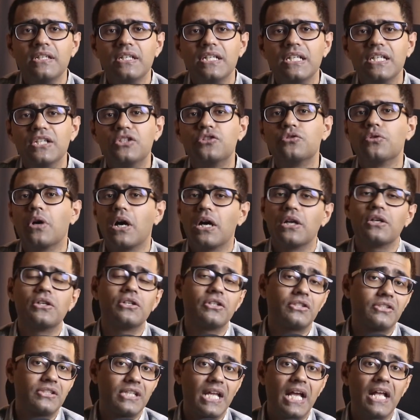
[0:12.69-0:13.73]
is to
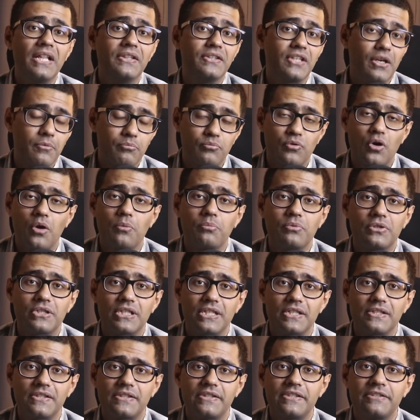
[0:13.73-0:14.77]
understand their
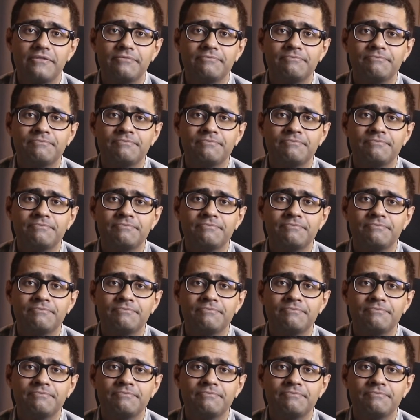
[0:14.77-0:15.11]
properties.